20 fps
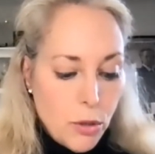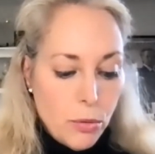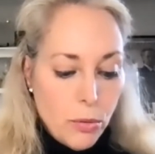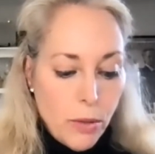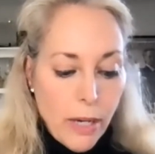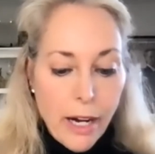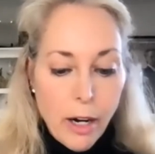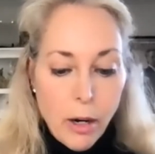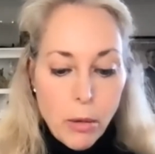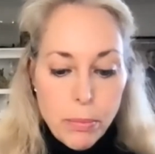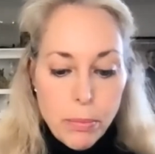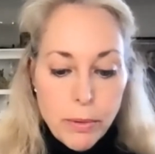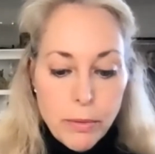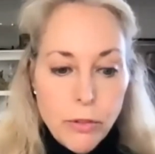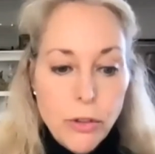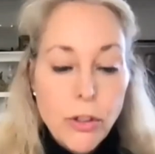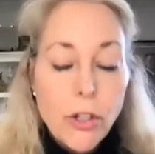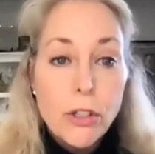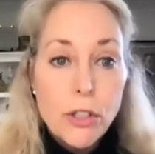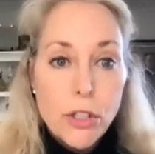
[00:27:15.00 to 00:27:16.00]
help
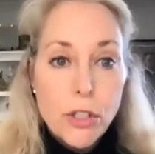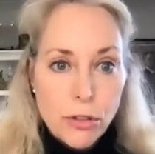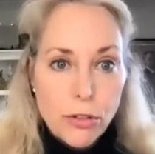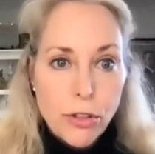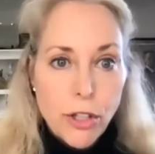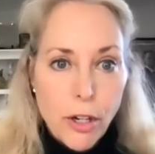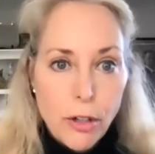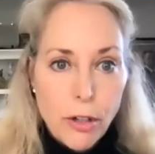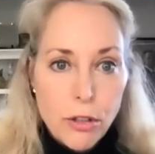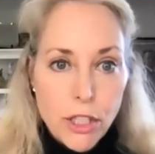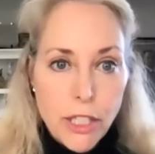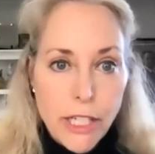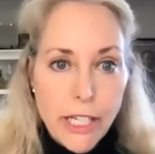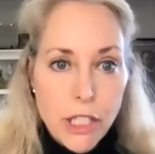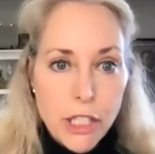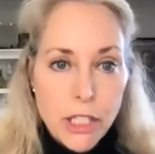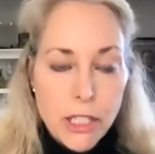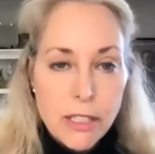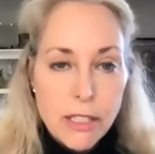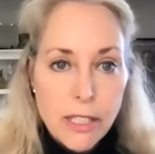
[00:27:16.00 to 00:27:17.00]
nurture
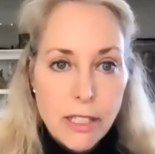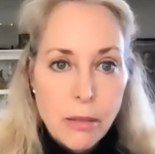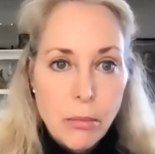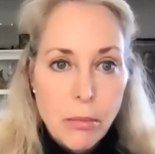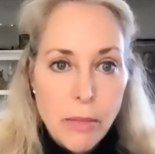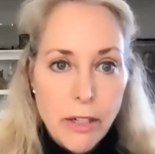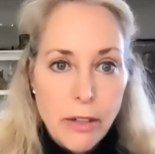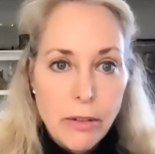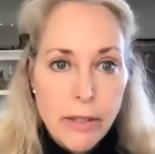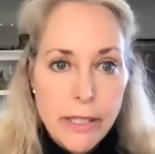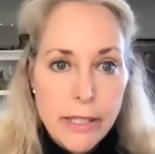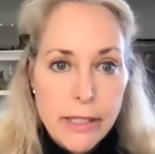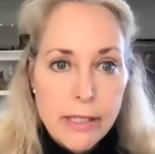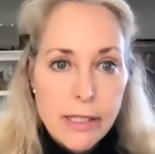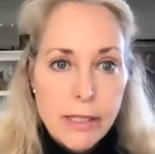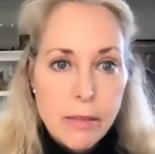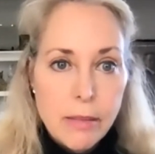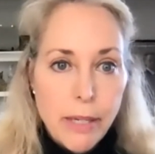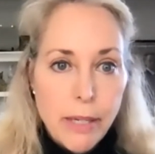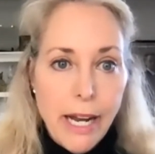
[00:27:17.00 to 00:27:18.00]
negotiations in the Middle East.
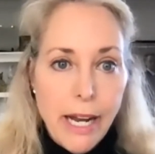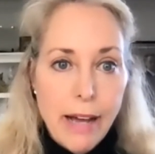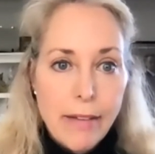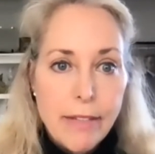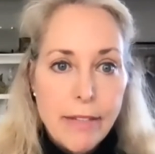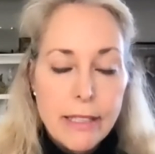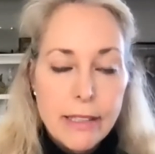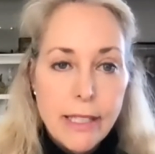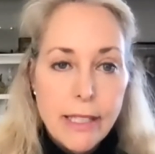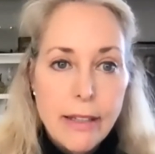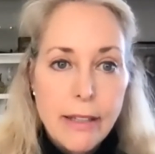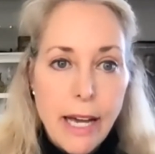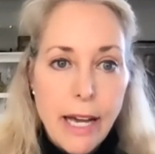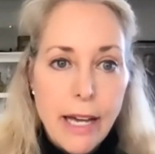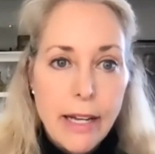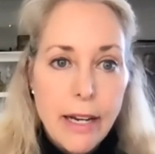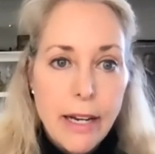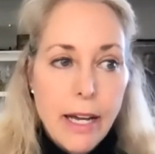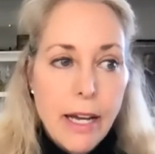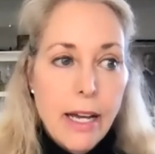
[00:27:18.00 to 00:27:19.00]
But having said
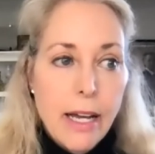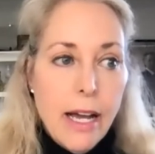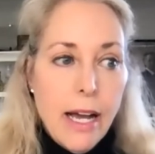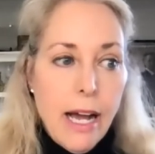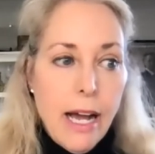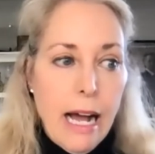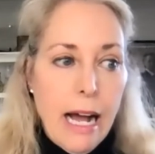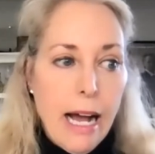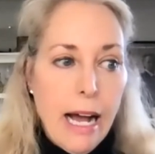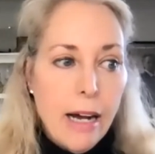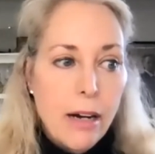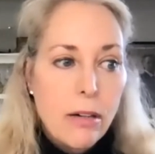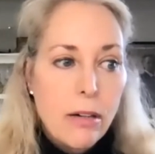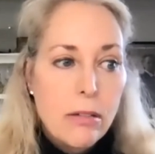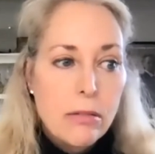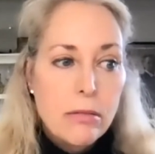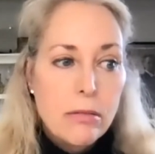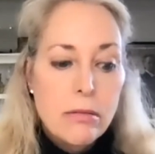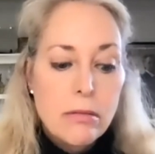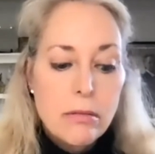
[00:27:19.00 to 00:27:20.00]
that,
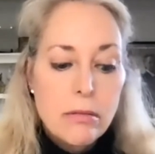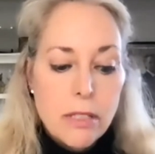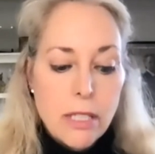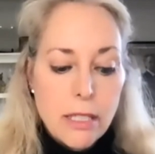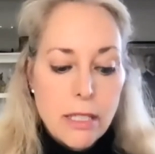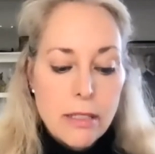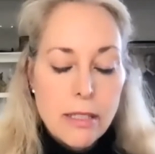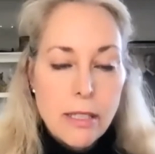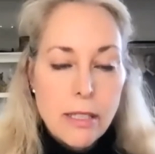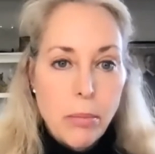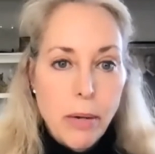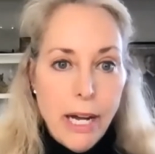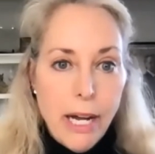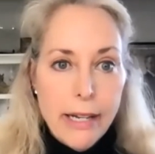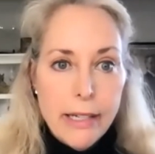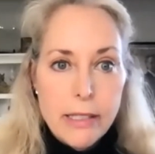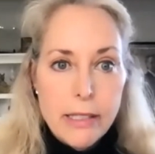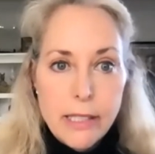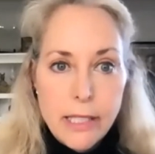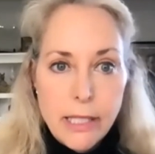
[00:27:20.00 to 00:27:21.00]
how does the
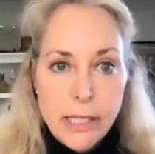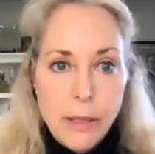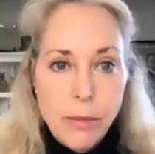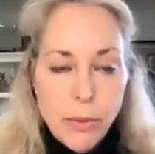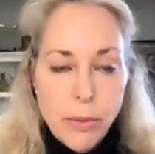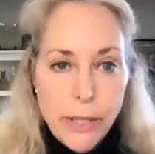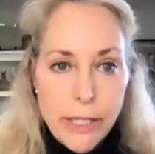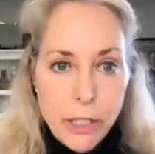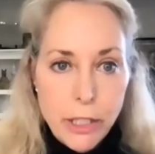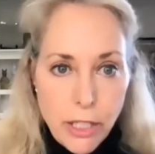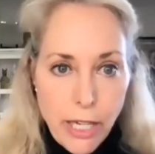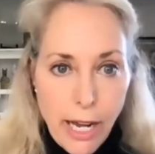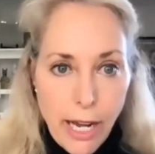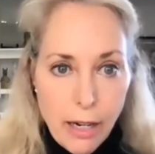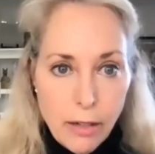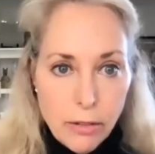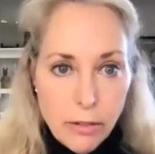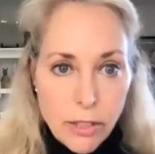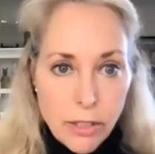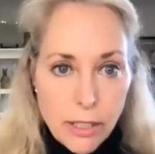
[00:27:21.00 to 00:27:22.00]
Biden team reach
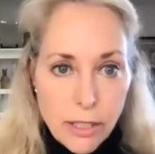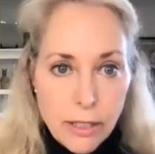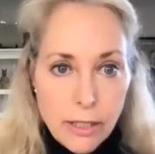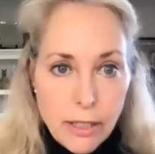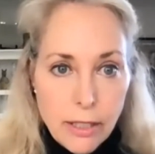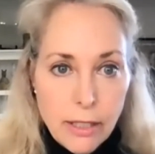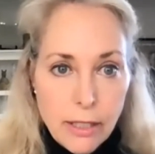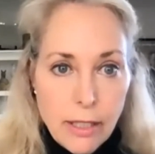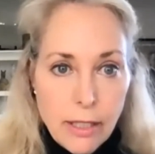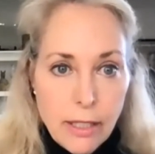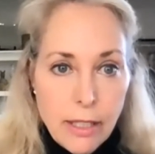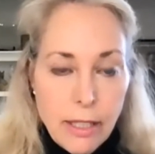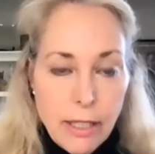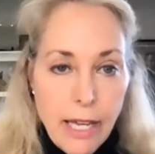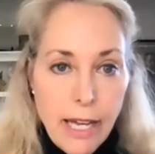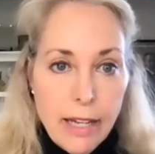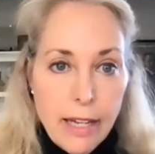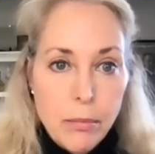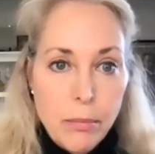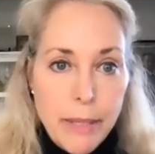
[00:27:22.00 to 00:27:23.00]
out
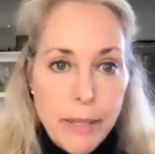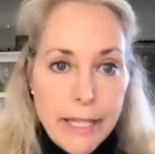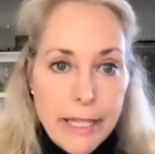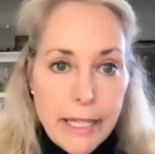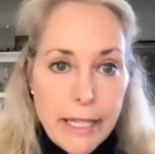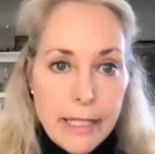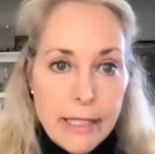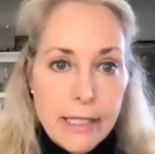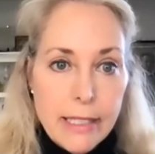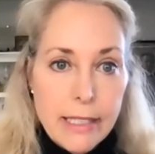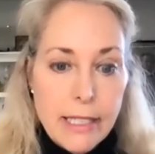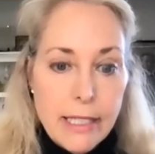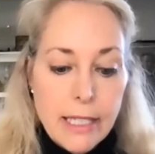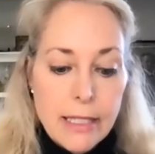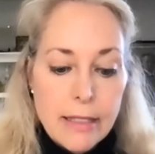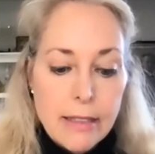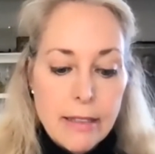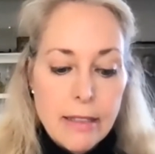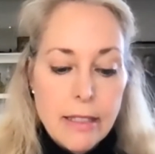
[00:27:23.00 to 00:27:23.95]
and begin to